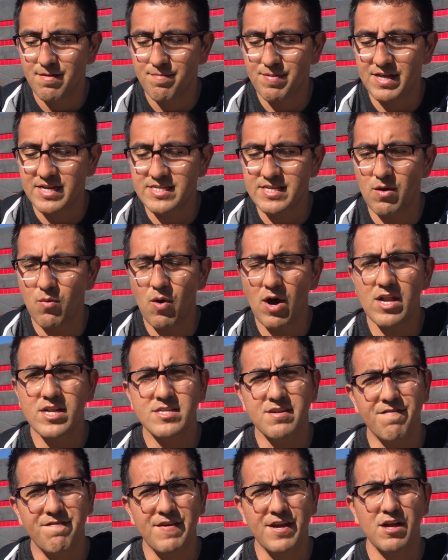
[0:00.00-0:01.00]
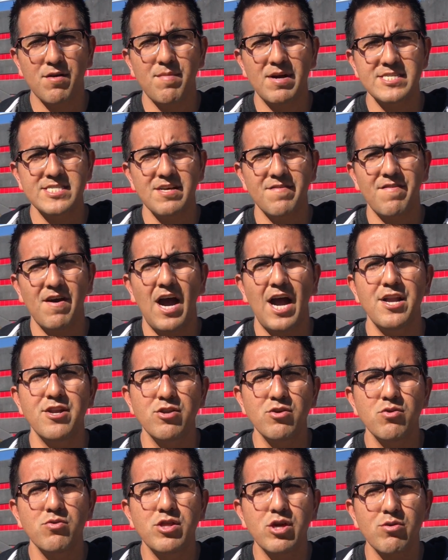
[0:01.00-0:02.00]
because I wanted to figure myself out. I
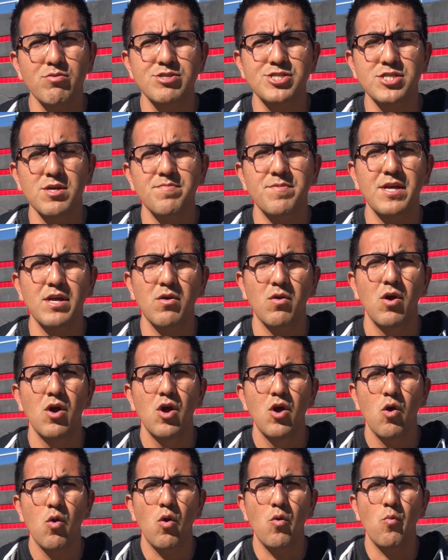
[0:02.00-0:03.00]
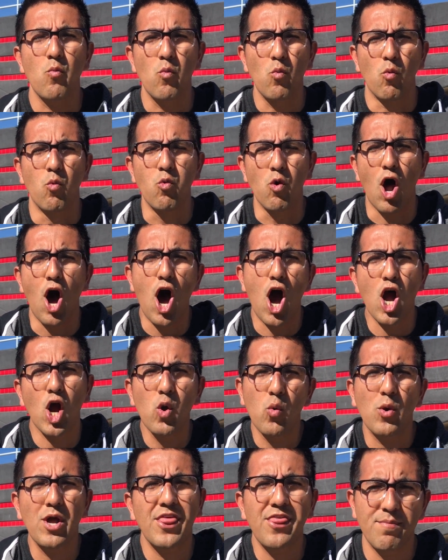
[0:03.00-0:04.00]
knew there was something
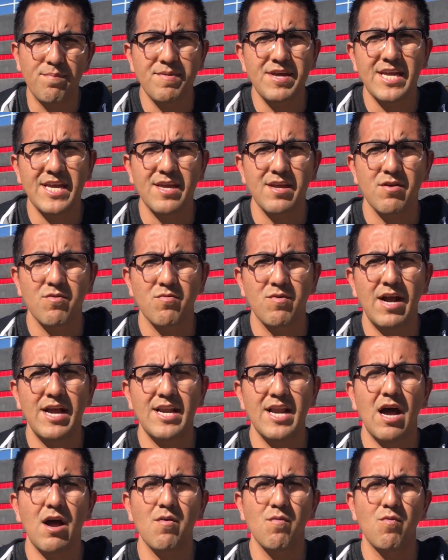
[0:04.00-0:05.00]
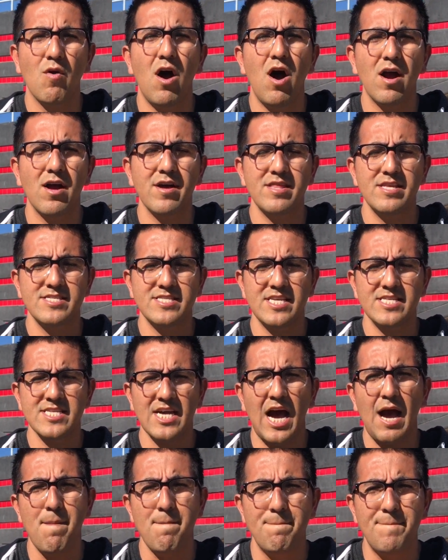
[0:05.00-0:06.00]
wrong with me, right? Not wrong in the sense
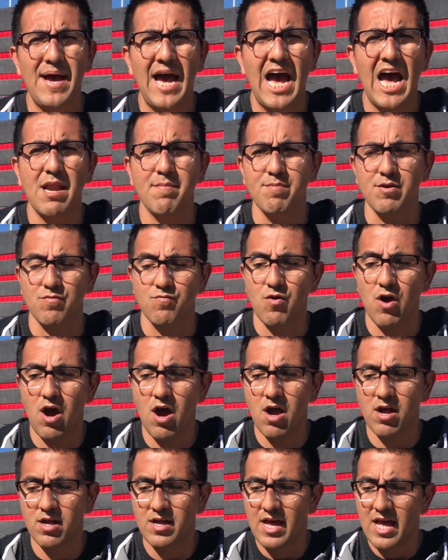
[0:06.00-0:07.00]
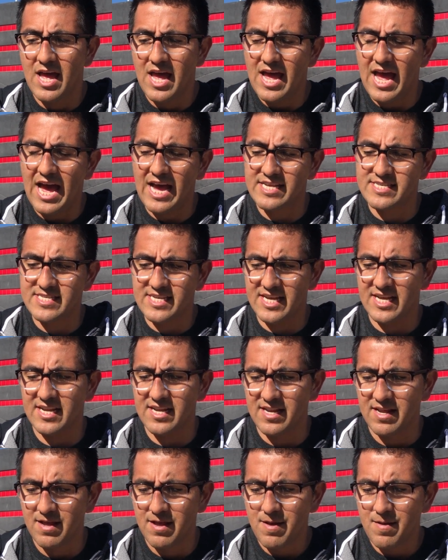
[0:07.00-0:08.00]
I'm bad, but wrong as
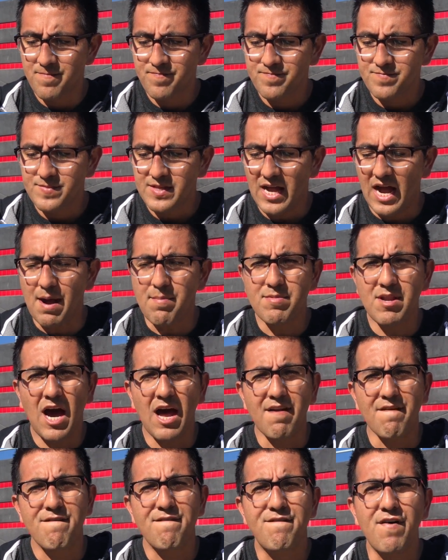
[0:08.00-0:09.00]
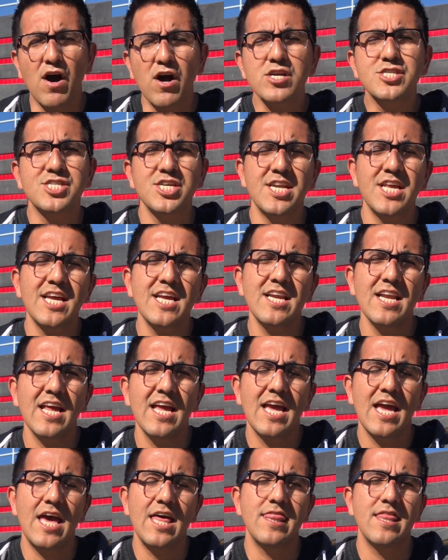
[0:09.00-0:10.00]
in I'm not functioning
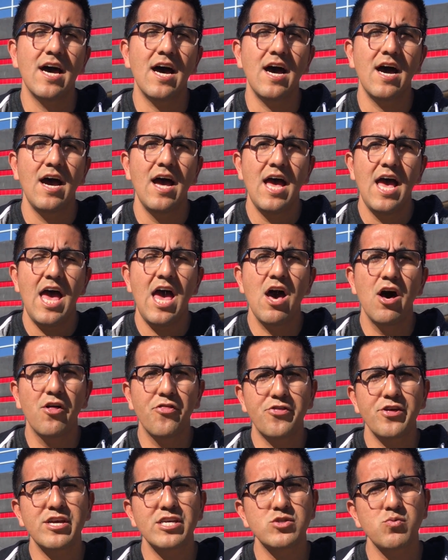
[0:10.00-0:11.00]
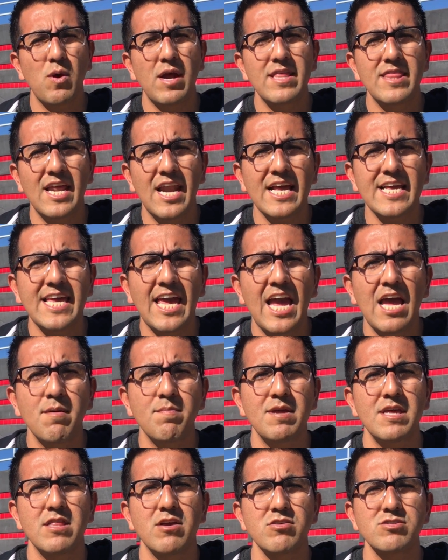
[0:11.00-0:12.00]
in the healthiest way that I
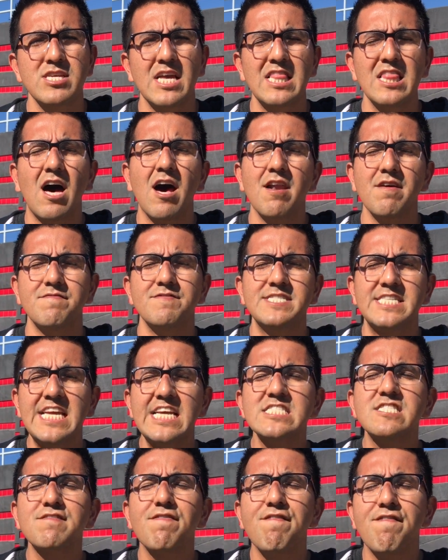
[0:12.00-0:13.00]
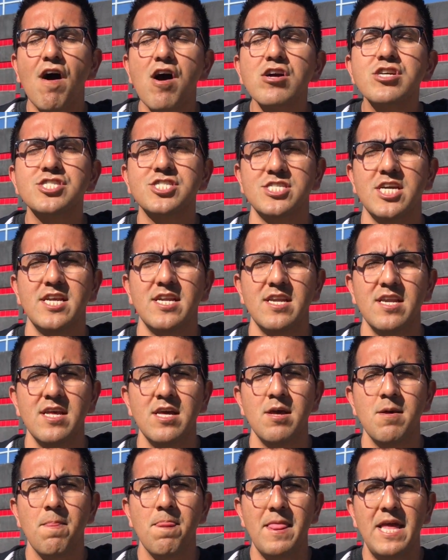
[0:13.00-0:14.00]
can be. There's a lot of dysfunction
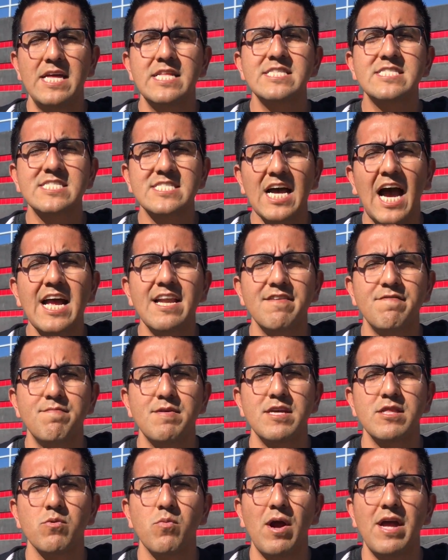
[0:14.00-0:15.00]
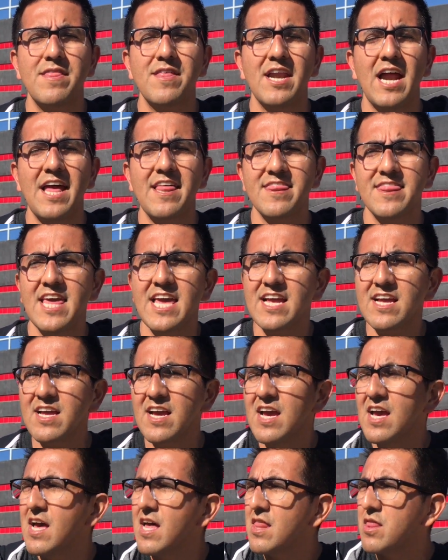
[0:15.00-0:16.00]
inside of me, the way that I
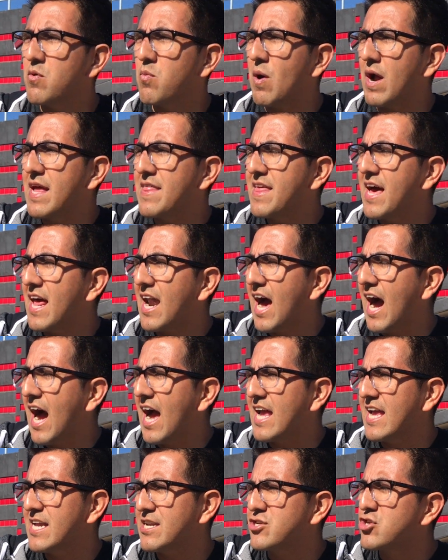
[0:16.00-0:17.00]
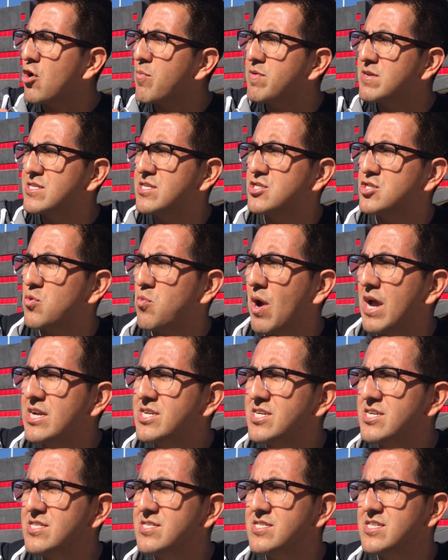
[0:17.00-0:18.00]
think, the way that I interpret
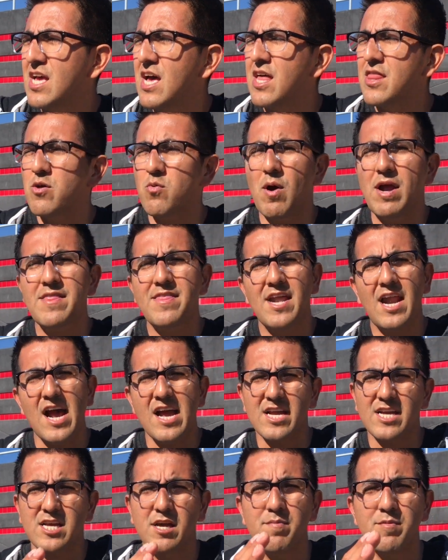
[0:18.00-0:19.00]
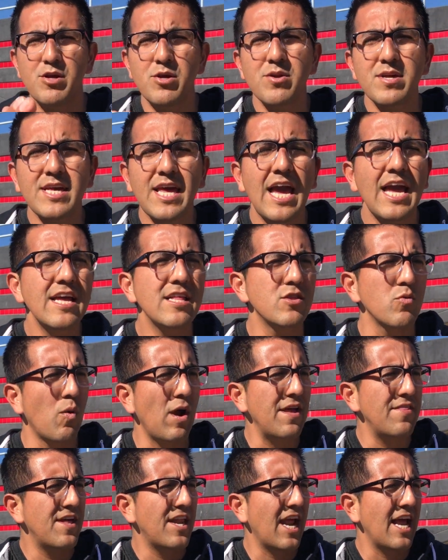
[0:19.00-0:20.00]
situations, the way that I communicate, the
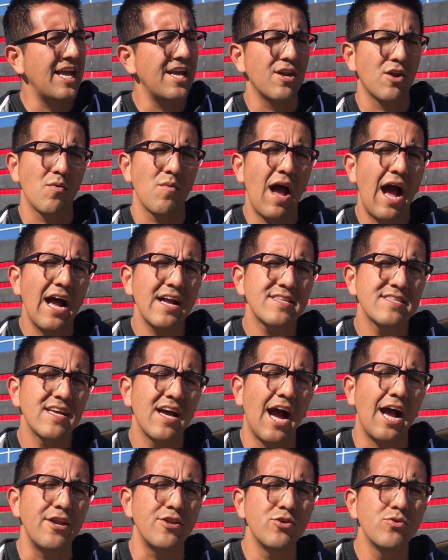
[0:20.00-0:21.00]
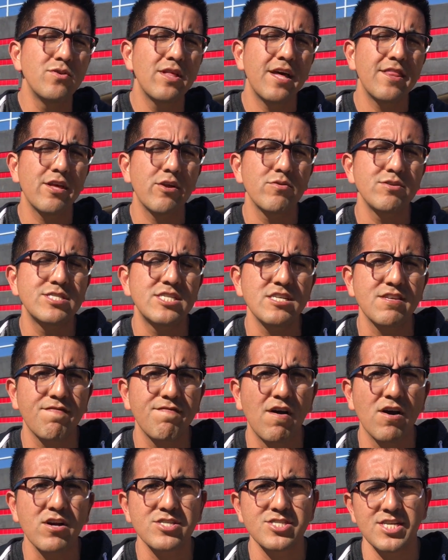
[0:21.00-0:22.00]
way that I interact. I knew that there was
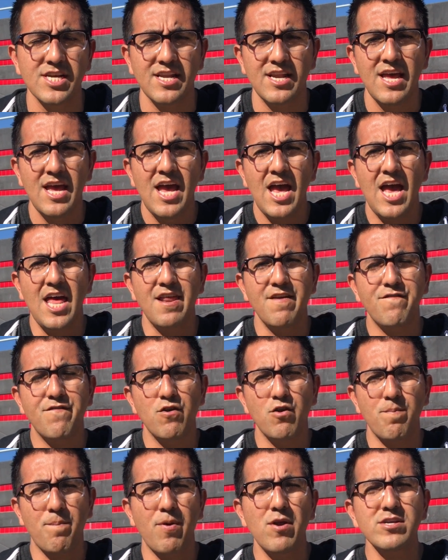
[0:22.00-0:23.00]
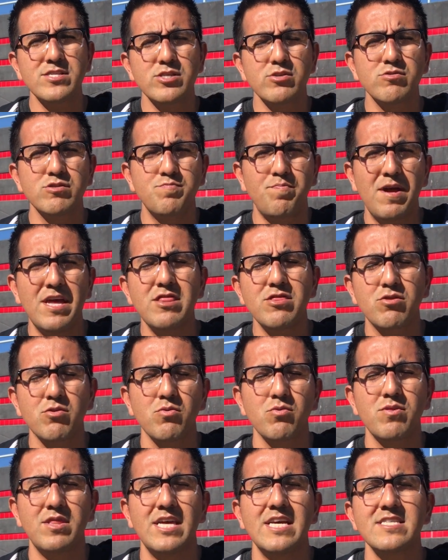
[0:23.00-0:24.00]
dysfunction. And if you're a person who's been
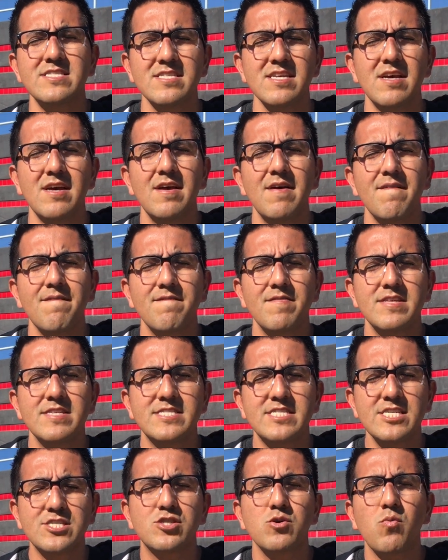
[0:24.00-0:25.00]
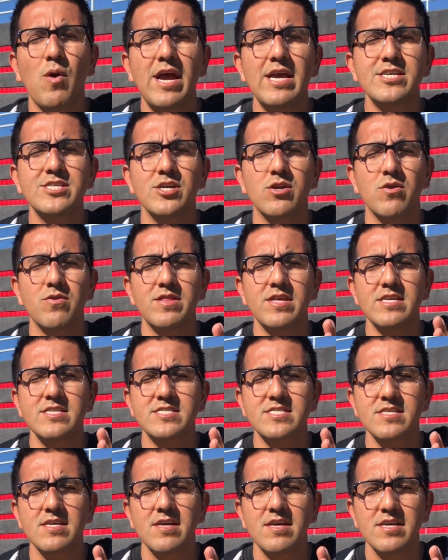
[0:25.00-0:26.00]
through this situation or
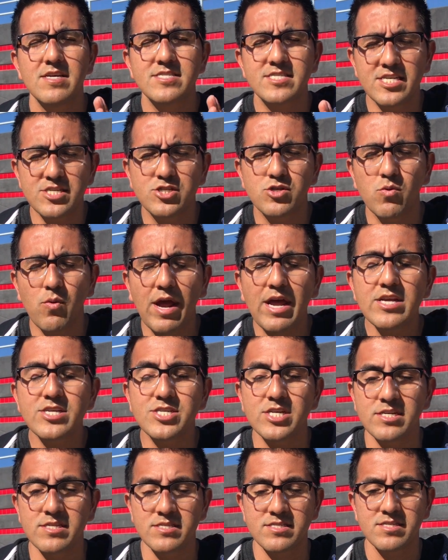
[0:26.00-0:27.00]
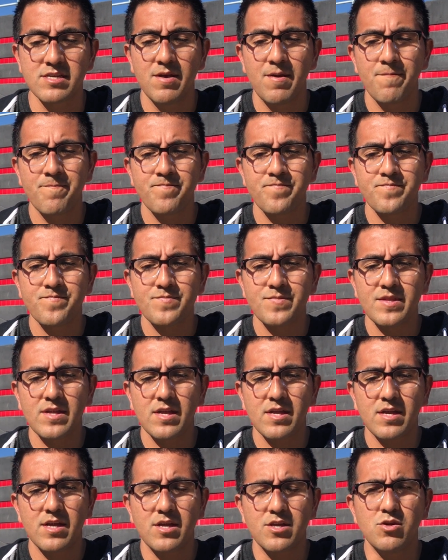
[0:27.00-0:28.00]
these situations,
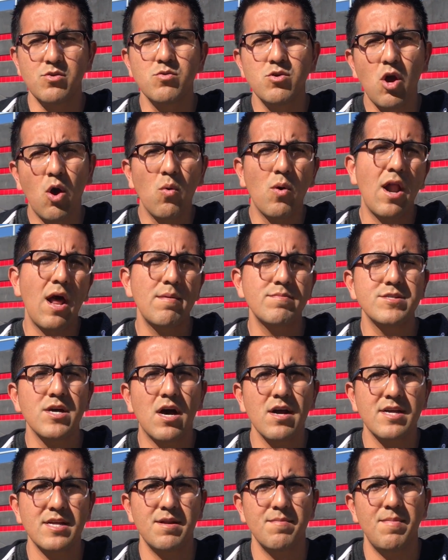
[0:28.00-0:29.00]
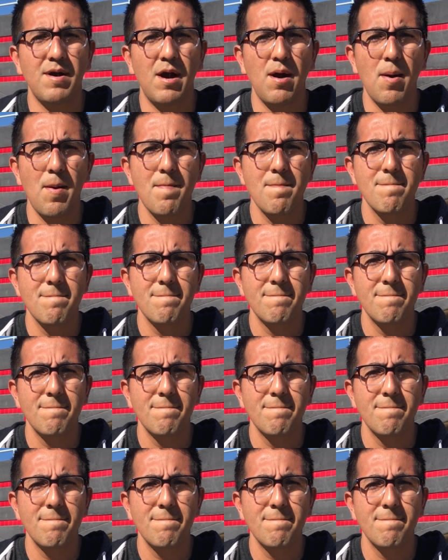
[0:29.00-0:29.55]
you know what I'm talking about.